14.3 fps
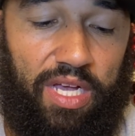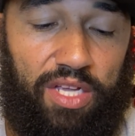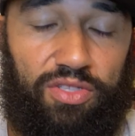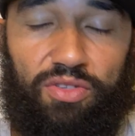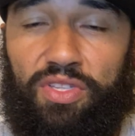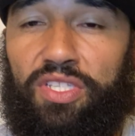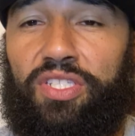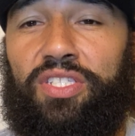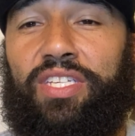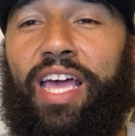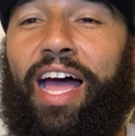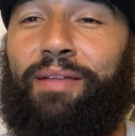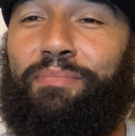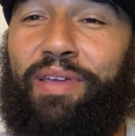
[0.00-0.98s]
So this is
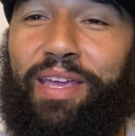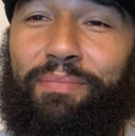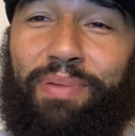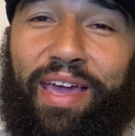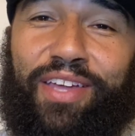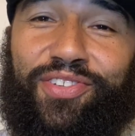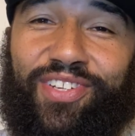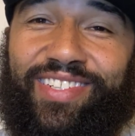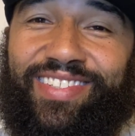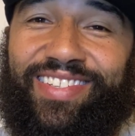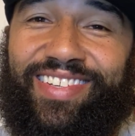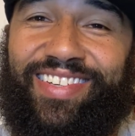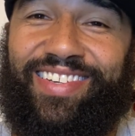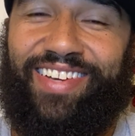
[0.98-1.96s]
God being patient,
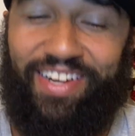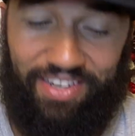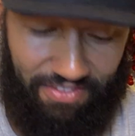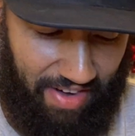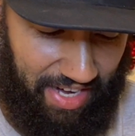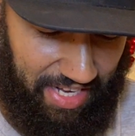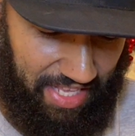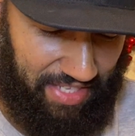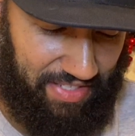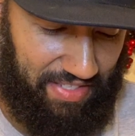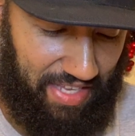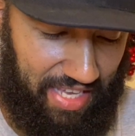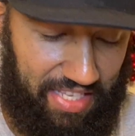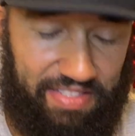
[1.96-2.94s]
right?
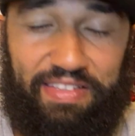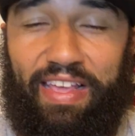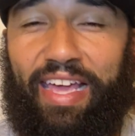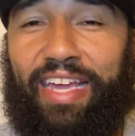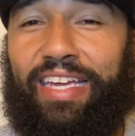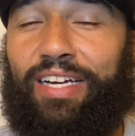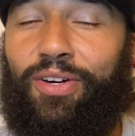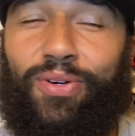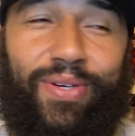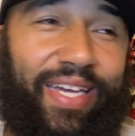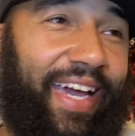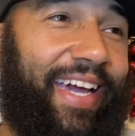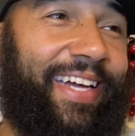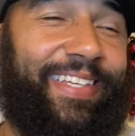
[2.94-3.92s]
He's like,
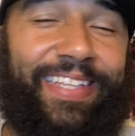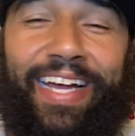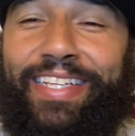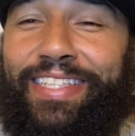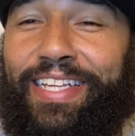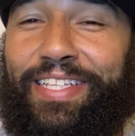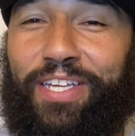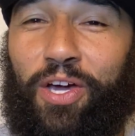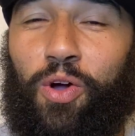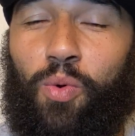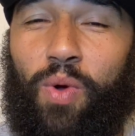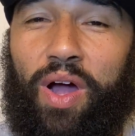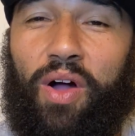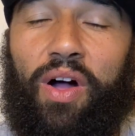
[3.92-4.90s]
okay, that didn't go
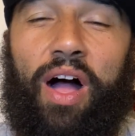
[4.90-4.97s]
well.